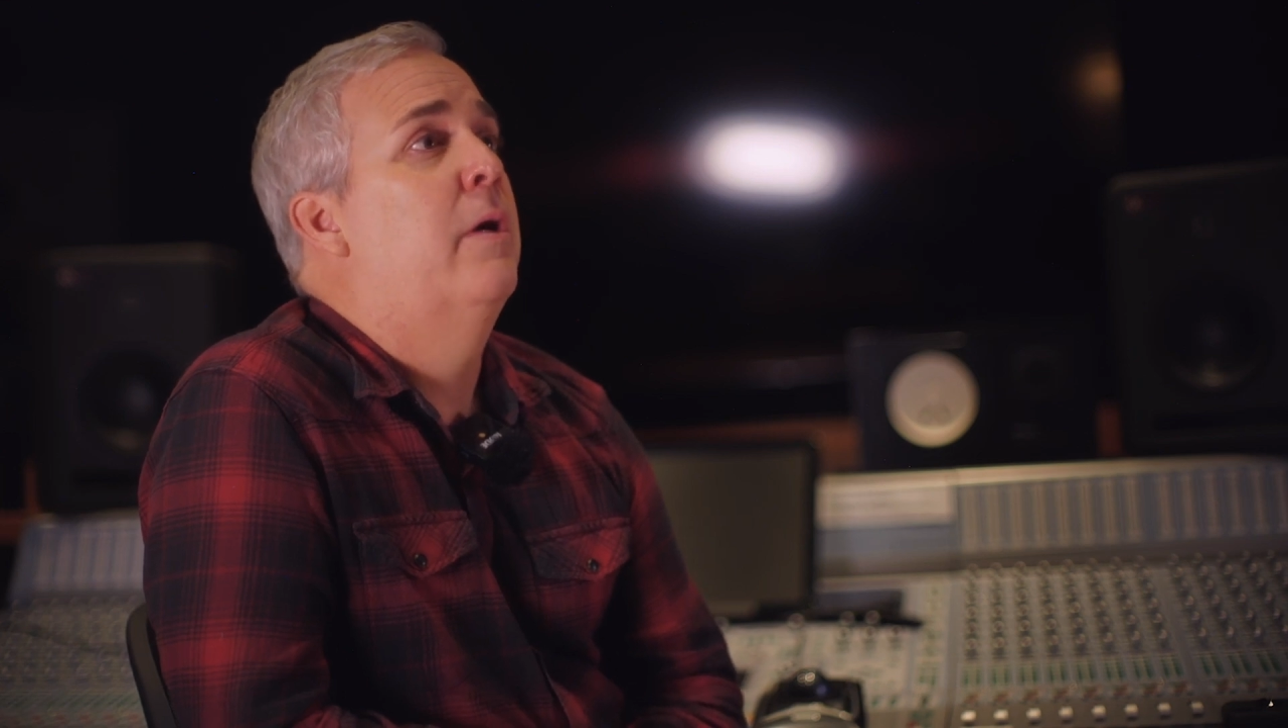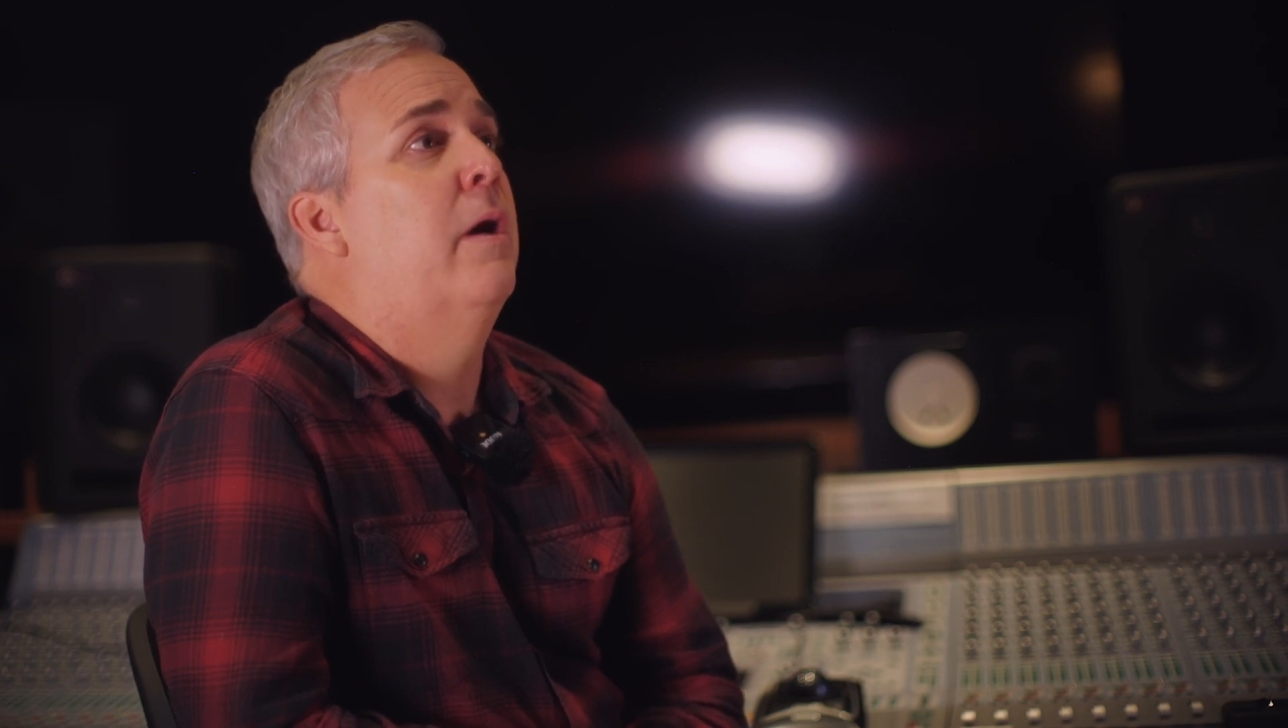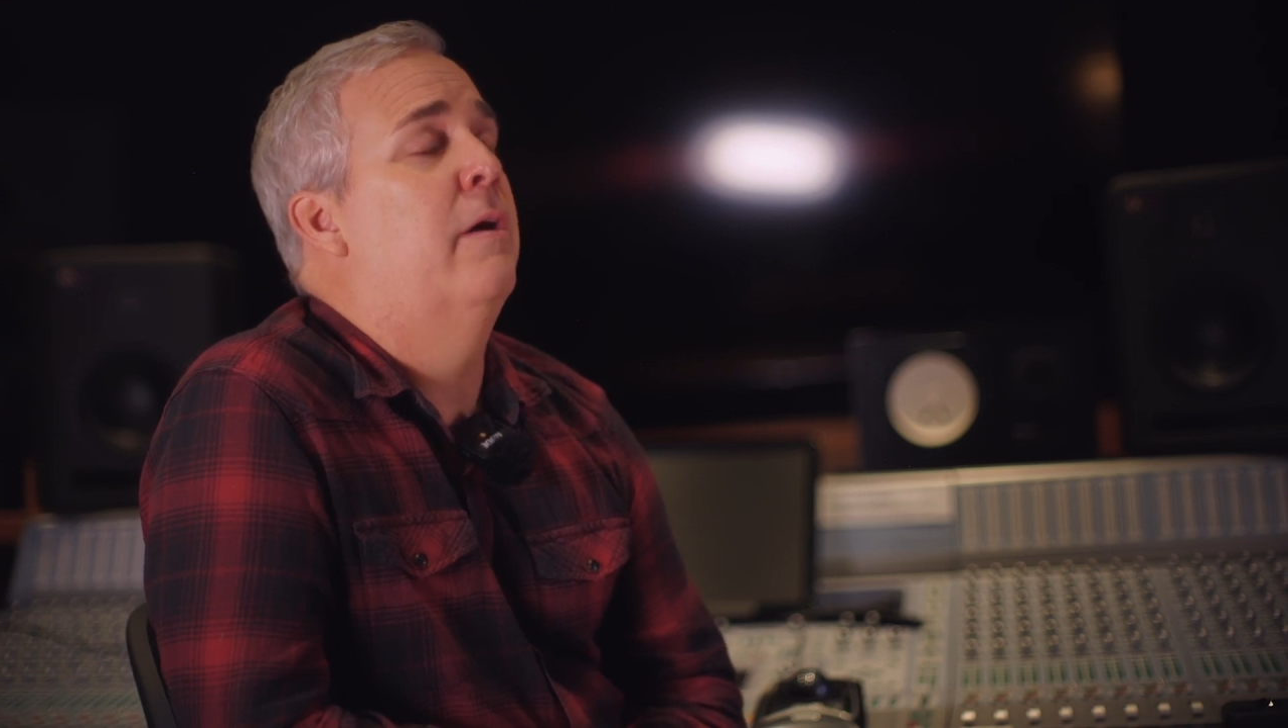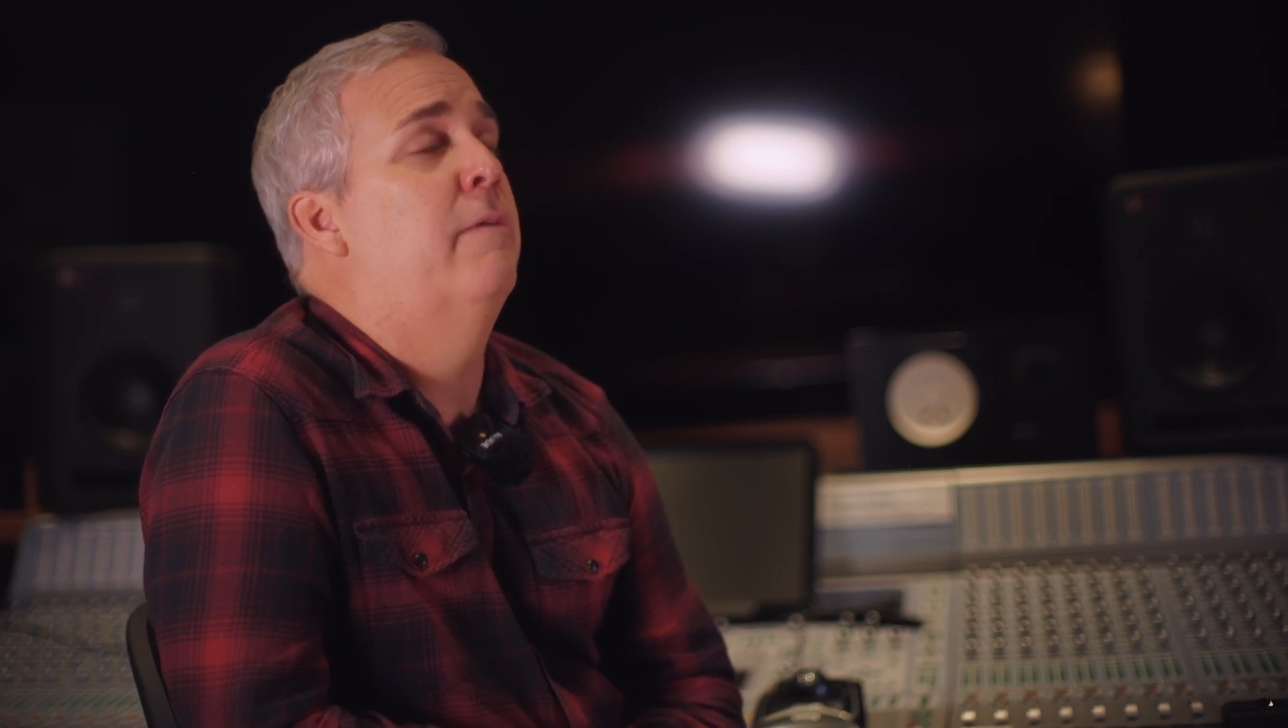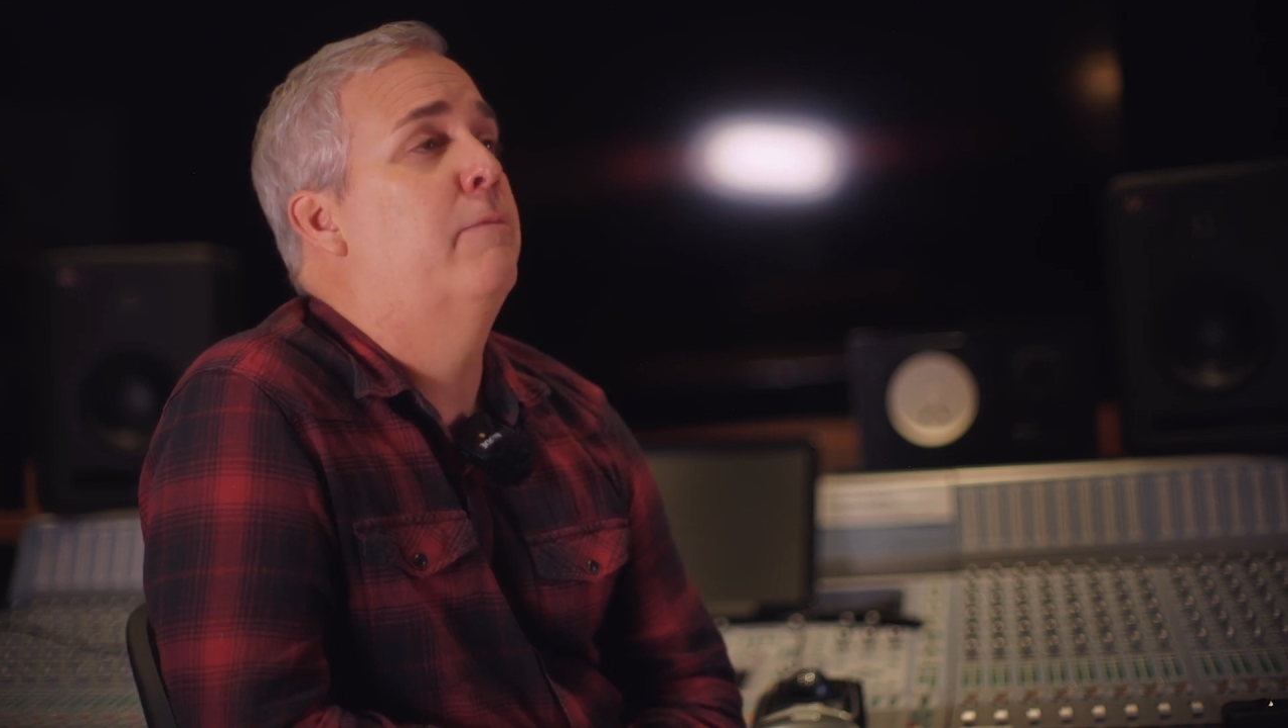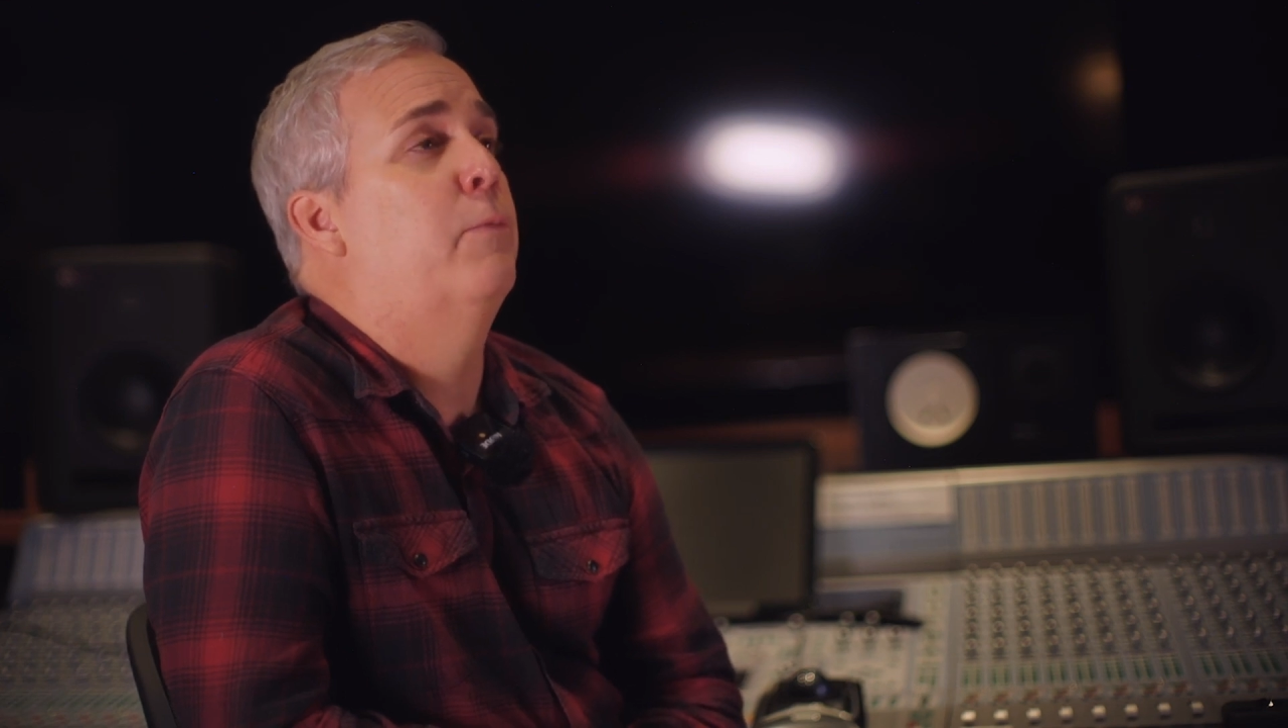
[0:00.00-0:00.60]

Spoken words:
of